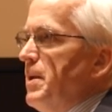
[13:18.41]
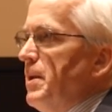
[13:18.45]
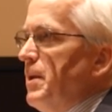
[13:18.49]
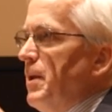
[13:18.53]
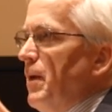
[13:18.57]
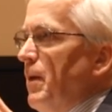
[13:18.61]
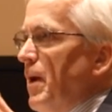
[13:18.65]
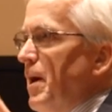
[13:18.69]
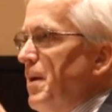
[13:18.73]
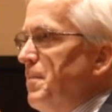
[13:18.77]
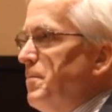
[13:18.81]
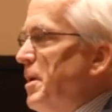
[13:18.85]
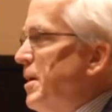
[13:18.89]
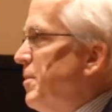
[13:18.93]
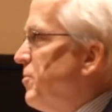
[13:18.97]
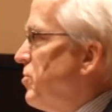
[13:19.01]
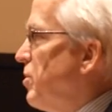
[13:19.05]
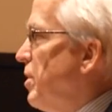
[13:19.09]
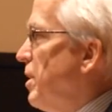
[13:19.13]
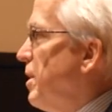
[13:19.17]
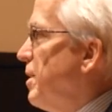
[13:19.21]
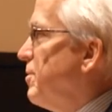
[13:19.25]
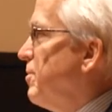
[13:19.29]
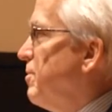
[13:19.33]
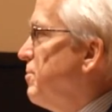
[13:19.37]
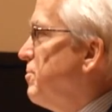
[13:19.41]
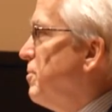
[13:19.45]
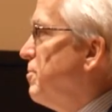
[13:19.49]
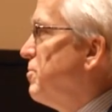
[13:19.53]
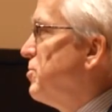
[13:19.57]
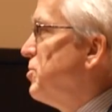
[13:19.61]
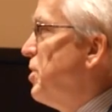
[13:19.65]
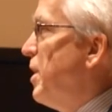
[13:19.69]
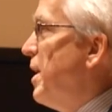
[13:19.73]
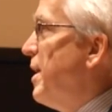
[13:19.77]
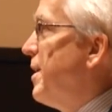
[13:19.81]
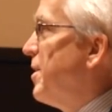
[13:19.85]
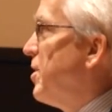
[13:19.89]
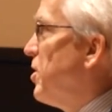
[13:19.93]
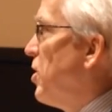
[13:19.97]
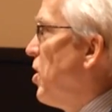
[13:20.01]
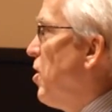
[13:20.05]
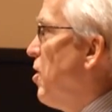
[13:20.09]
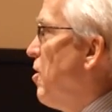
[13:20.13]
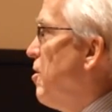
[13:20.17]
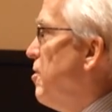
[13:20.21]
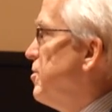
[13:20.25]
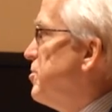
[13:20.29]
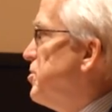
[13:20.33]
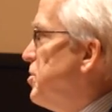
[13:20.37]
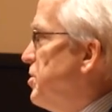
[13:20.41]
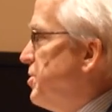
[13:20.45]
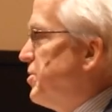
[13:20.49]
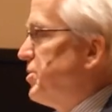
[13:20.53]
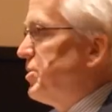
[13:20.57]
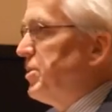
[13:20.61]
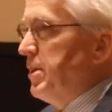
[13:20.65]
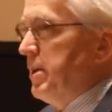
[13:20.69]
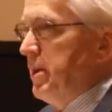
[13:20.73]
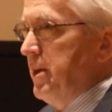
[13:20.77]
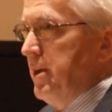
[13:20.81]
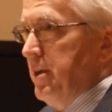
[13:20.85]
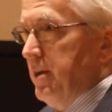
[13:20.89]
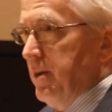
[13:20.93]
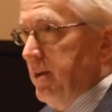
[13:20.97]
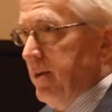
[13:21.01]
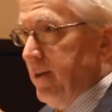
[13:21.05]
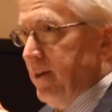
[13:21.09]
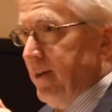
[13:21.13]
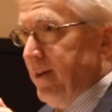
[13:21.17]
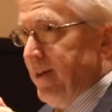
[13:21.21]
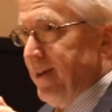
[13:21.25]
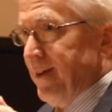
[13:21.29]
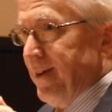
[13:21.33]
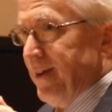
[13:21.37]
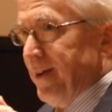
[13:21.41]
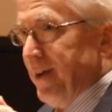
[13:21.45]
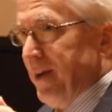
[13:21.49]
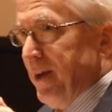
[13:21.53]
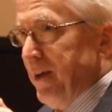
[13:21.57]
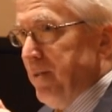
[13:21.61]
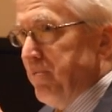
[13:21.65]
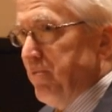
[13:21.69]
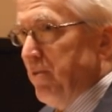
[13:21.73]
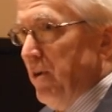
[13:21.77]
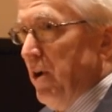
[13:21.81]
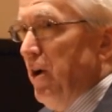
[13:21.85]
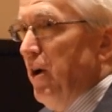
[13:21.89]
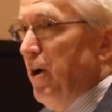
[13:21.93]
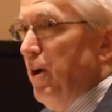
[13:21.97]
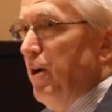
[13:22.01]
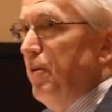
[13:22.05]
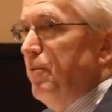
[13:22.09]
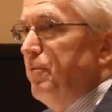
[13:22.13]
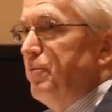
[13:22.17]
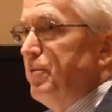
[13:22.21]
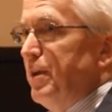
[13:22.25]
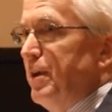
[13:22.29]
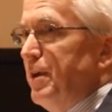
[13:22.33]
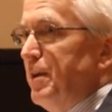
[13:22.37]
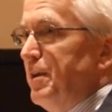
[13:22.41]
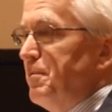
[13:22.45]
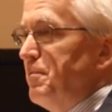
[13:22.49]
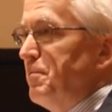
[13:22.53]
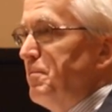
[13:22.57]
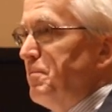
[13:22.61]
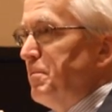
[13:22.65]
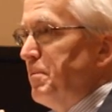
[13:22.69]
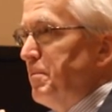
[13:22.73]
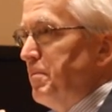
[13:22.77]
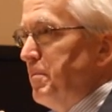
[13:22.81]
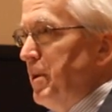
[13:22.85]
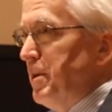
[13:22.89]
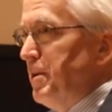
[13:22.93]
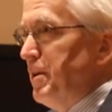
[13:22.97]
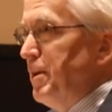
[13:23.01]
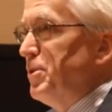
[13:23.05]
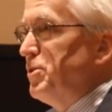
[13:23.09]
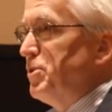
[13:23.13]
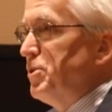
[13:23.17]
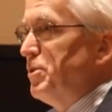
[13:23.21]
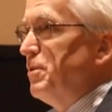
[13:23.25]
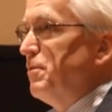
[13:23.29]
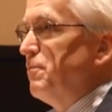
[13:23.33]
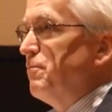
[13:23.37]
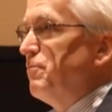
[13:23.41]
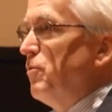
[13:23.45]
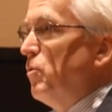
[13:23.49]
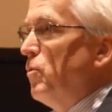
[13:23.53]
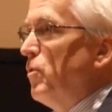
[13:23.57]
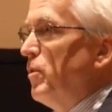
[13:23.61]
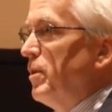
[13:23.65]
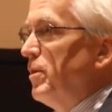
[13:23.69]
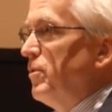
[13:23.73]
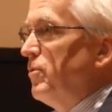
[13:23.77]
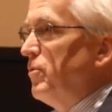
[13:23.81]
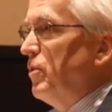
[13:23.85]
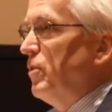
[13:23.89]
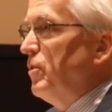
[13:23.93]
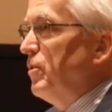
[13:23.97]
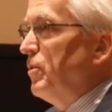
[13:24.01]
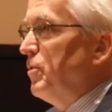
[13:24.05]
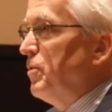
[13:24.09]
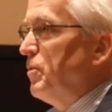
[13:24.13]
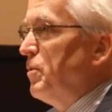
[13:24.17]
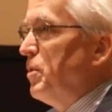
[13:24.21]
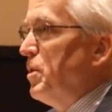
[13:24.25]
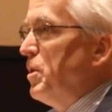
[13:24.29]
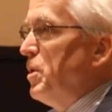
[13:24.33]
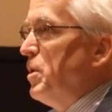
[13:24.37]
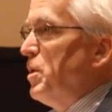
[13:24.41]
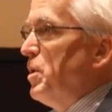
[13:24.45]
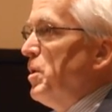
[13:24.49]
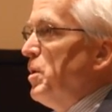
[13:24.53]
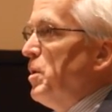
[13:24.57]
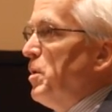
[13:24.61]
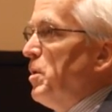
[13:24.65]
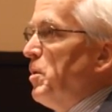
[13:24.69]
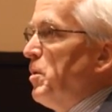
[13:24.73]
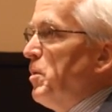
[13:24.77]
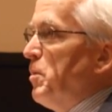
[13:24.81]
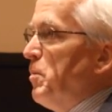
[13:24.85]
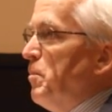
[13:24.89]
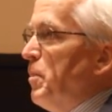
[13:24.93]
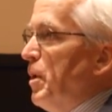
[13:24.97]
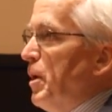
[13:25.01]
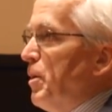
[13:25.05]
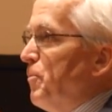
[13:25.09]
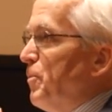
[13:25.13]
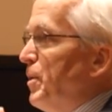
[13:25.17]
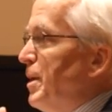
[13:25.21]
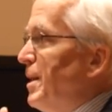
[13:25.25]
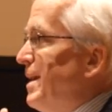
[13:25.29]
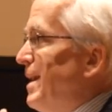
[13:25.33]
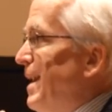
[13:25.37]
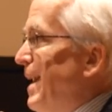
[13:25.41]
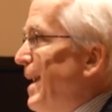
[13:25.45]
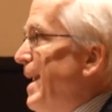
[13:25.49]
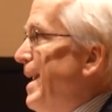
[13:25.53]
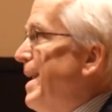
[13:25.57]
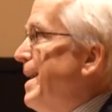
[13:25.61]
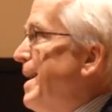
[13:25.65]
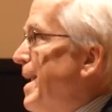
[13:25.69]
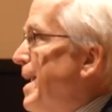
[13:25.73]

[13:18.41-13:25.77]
Now, I'm not saying that there's not an urgency involved in Initiative 42, but we can't